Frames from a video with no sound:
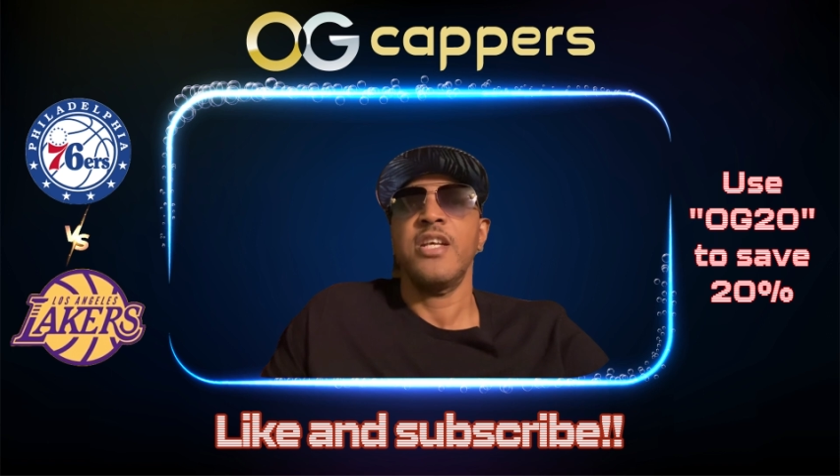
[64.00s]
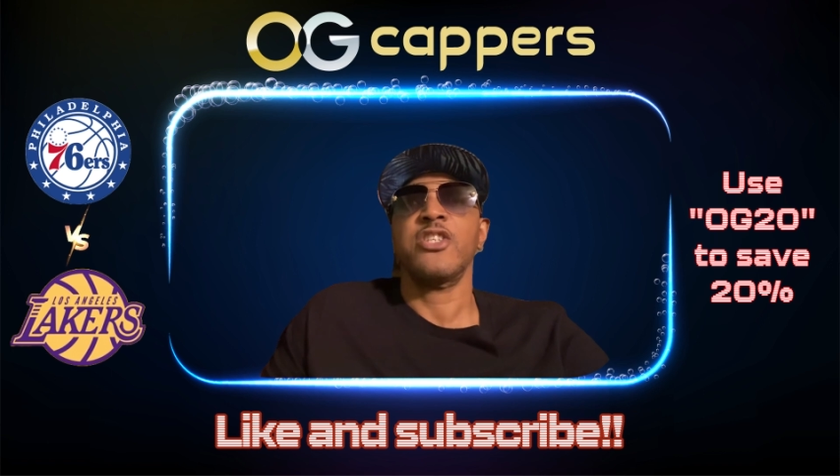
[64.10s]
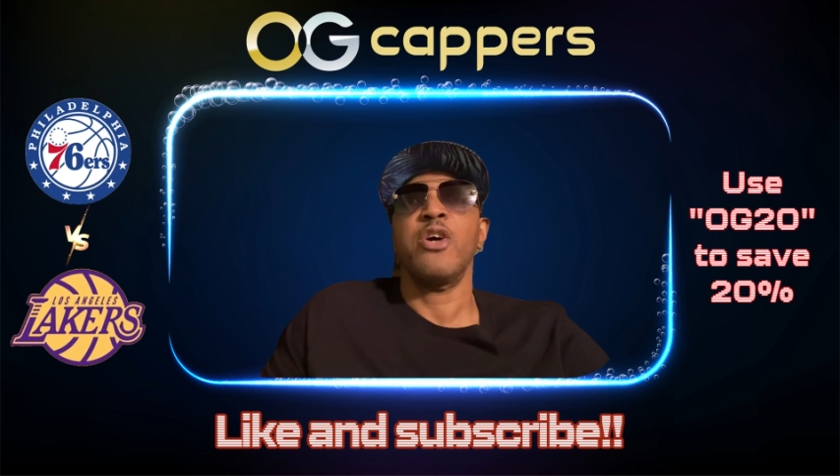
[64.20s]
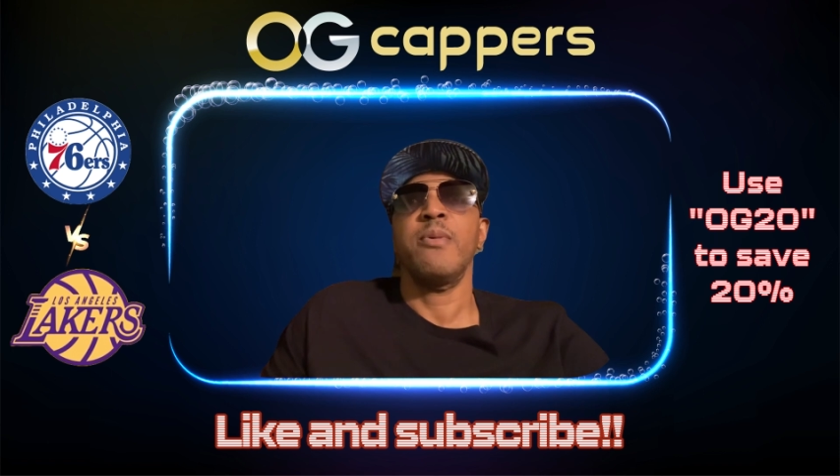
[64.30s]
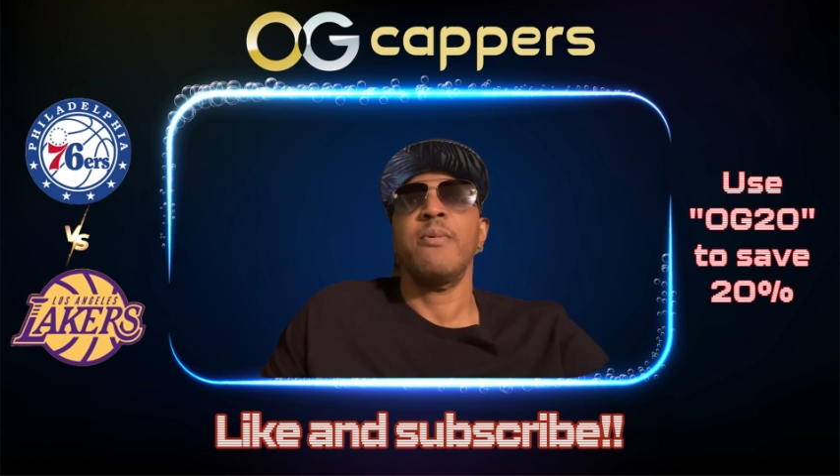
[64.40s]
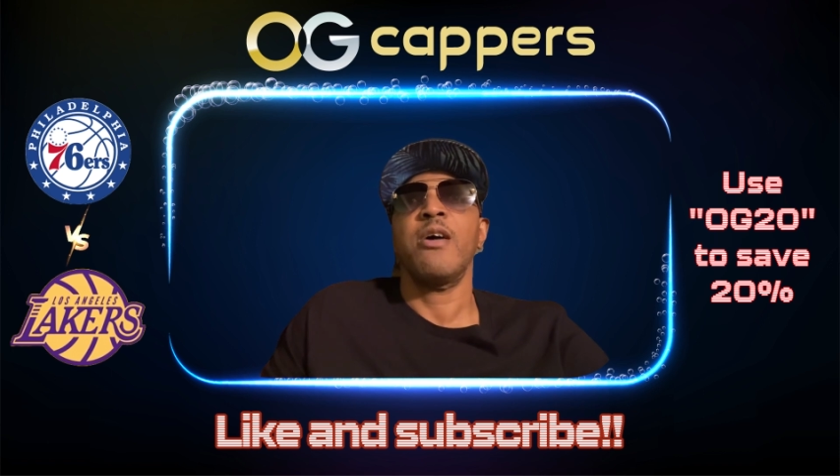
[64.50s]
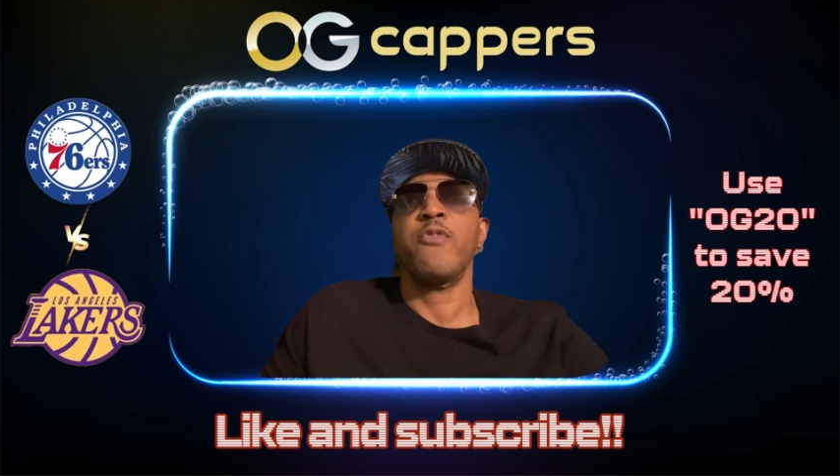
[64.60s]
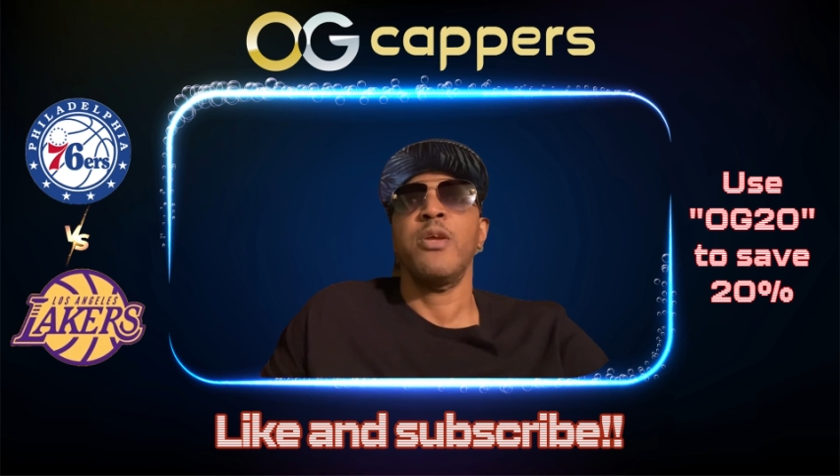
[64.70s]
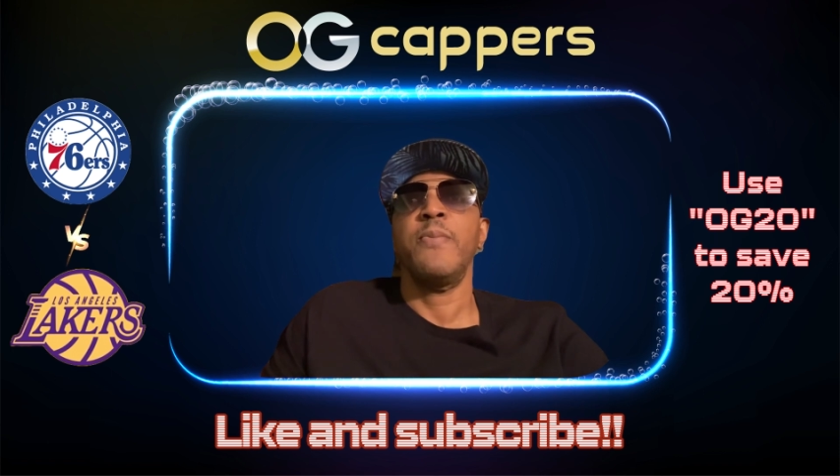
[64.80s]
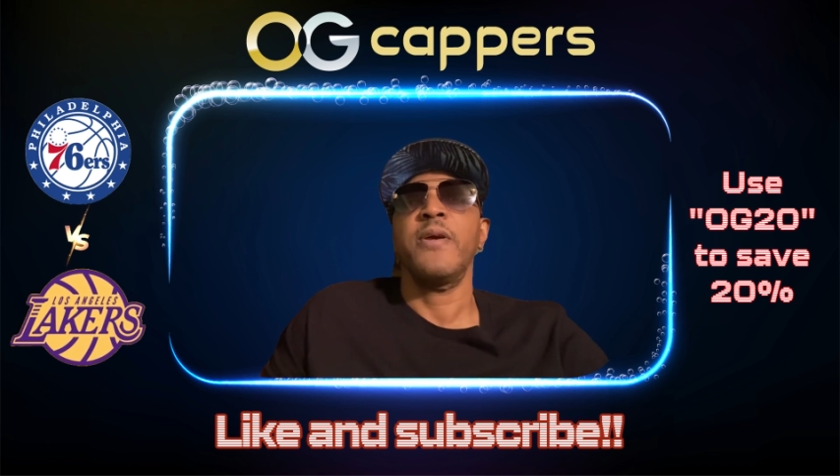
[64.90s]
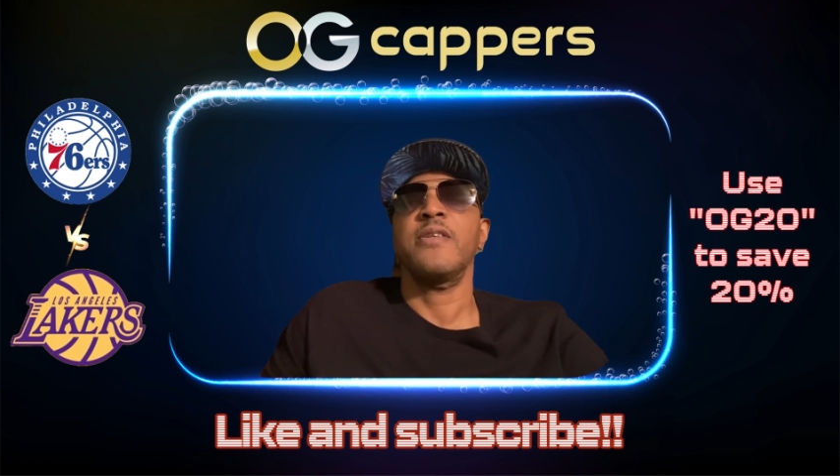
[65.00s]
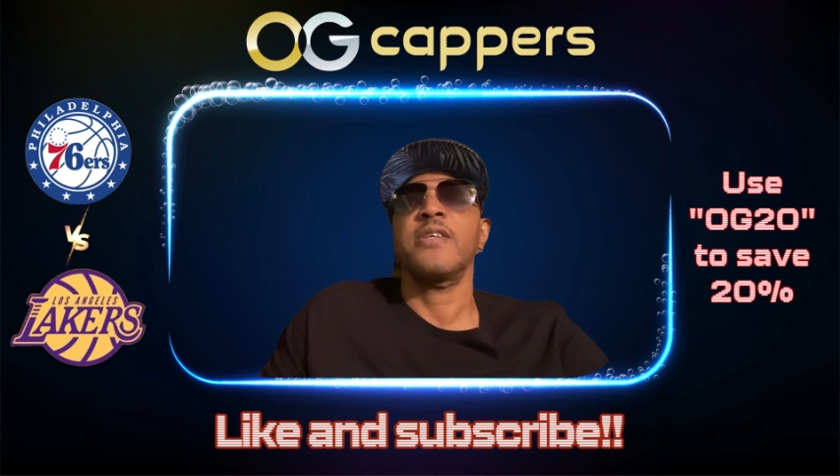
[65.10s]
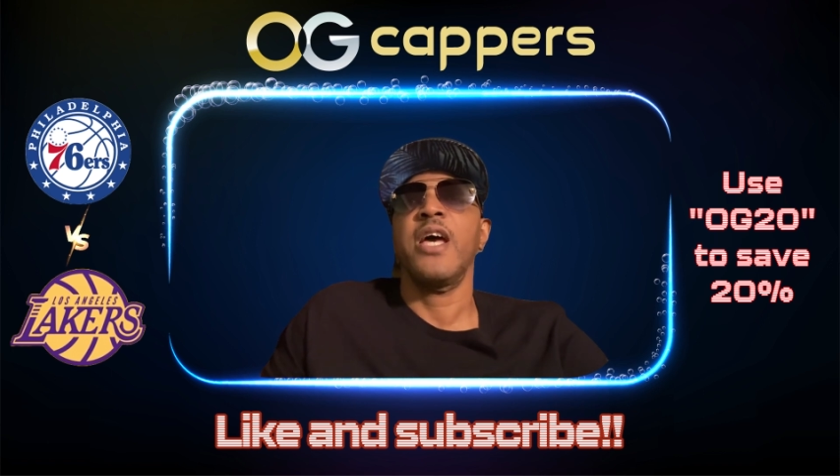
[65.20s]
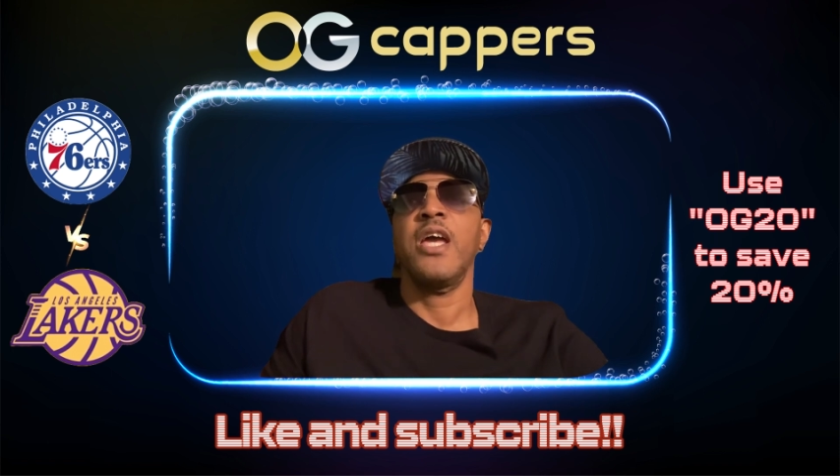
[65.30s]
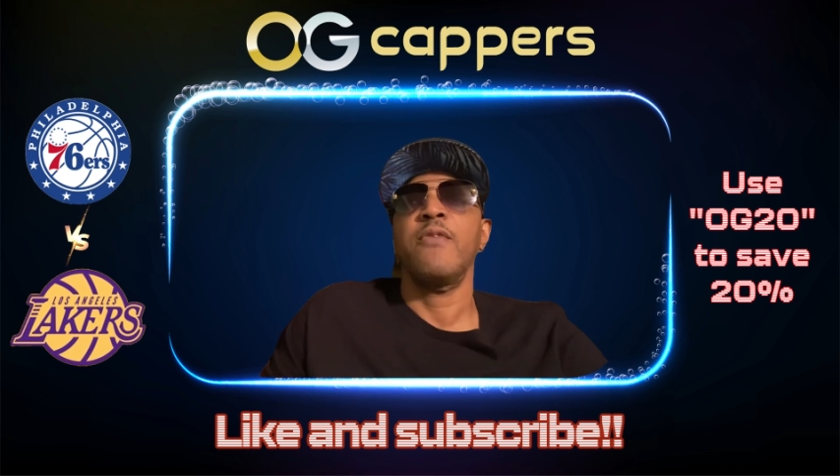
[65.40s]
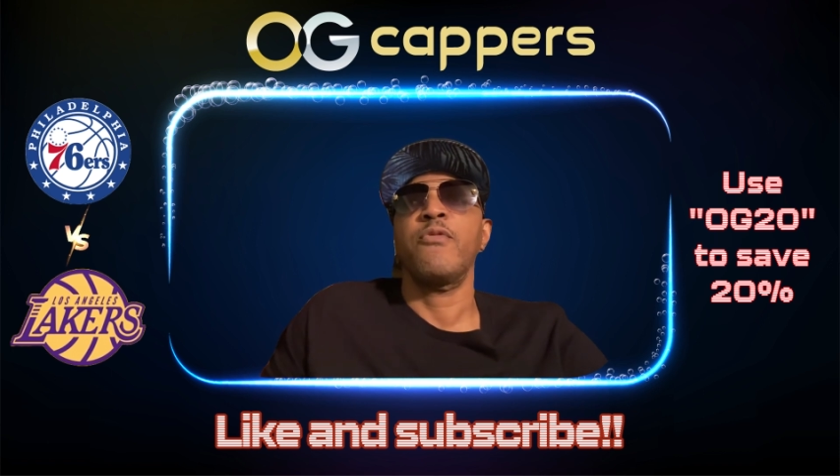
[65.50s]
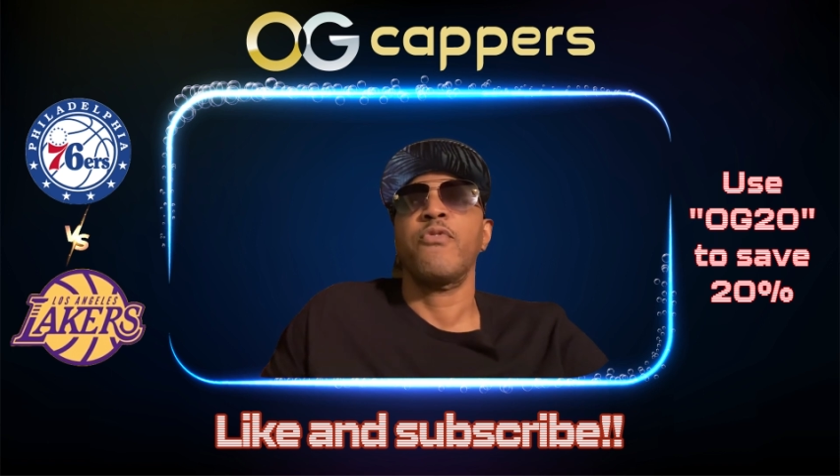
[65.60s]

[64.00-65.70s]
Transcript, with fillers: That's going to be my free pick in this game for